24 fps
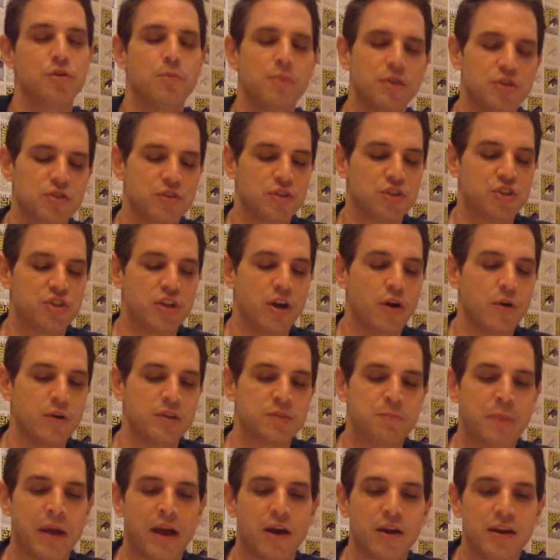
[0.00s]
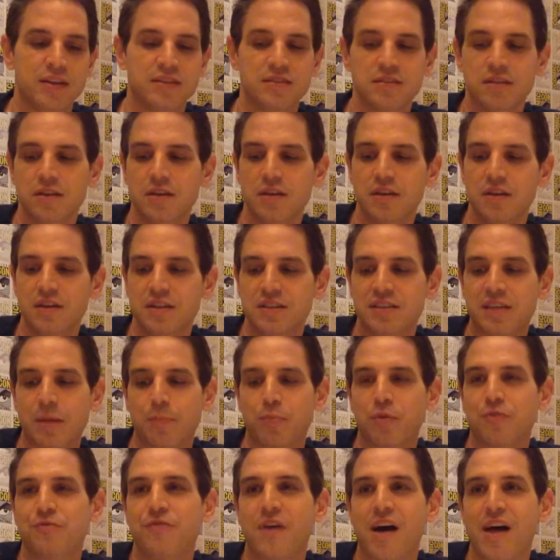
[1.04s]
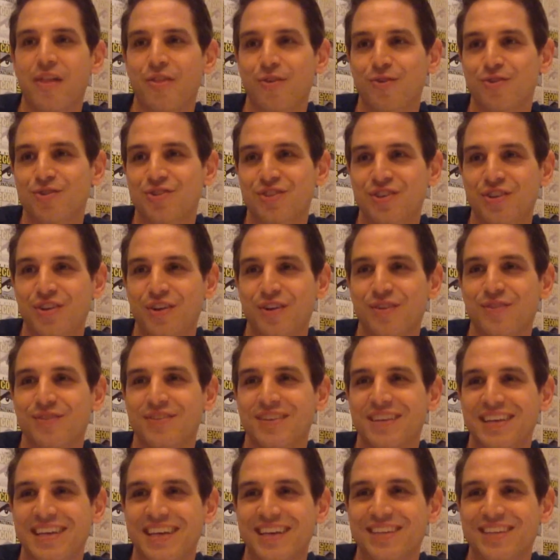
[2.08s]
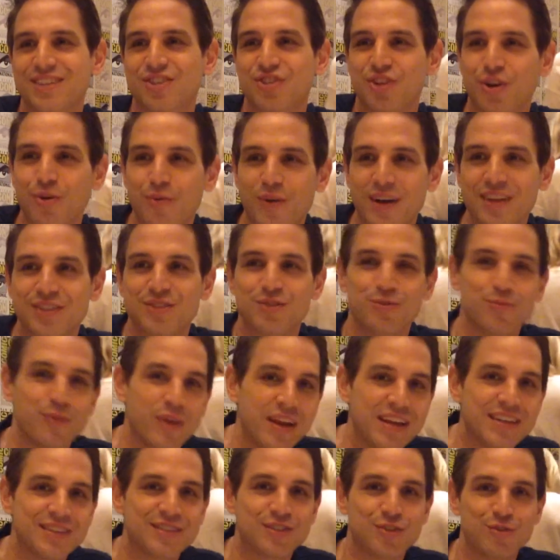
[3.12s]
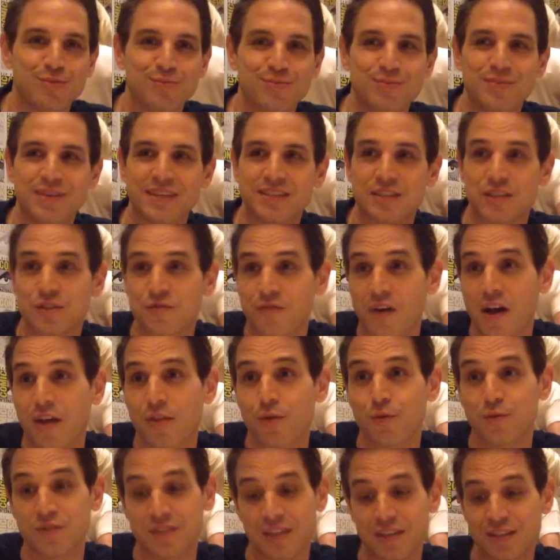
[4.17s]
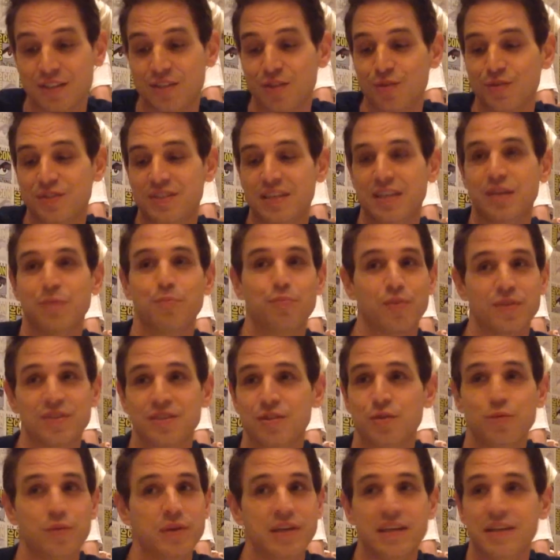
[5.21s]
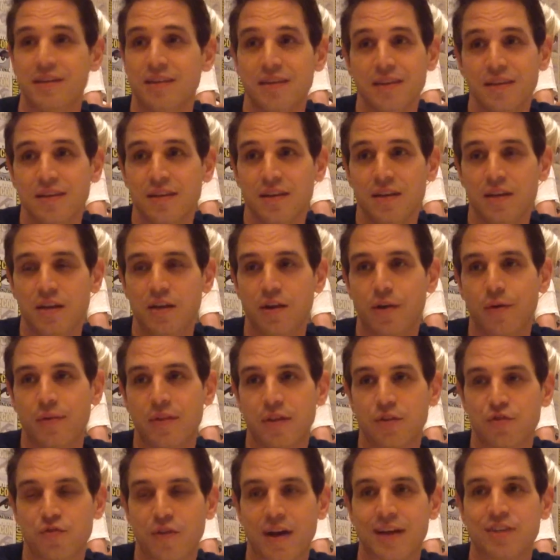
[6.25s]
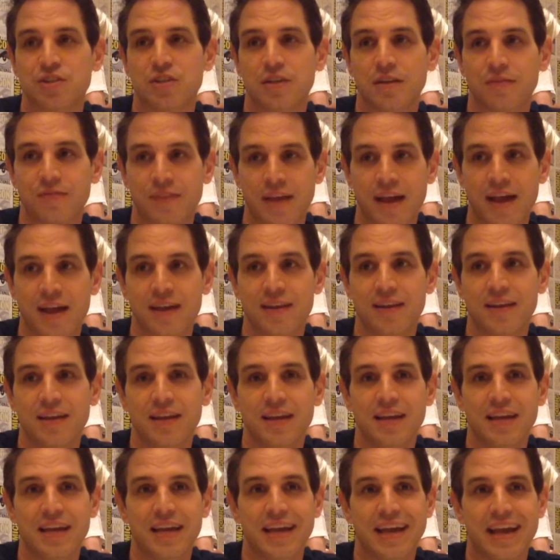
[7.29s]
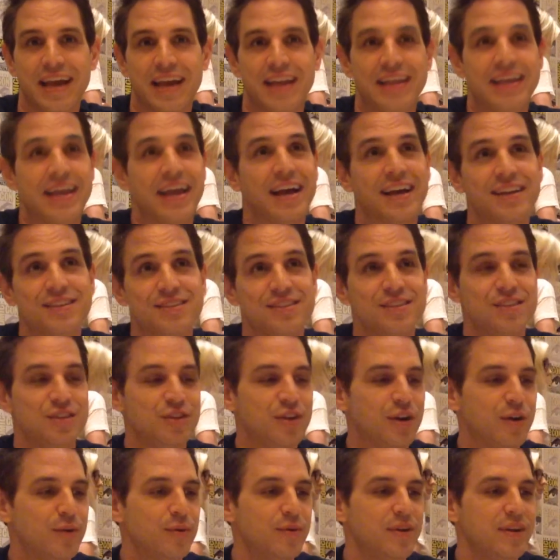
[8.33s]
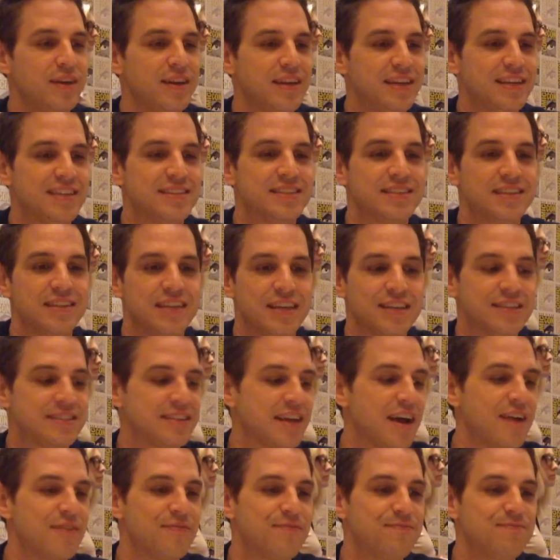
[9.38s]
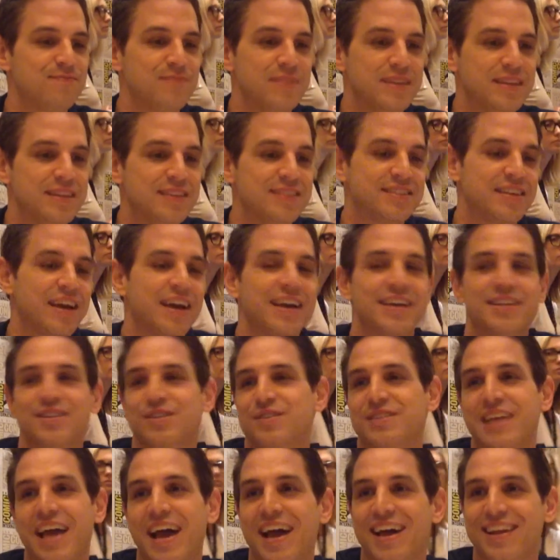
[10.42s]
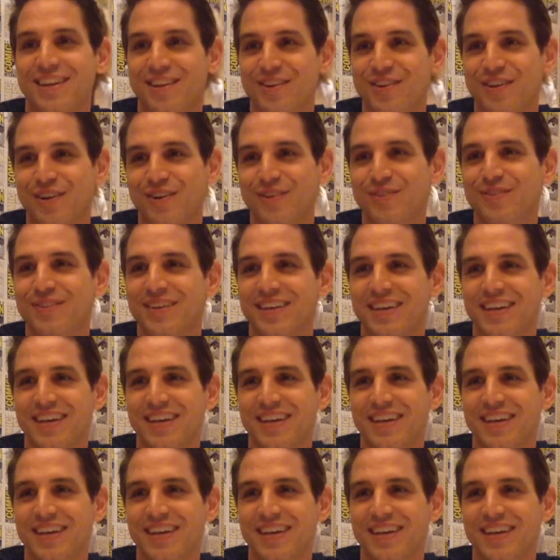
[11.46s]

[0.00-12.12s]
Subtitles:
much of the show is Barry's separate fathers, you know. He has Joe West who raised him, he has his father who's innocent of staying in prison, the tragedy of that. And he has, you know, his science dad, you know.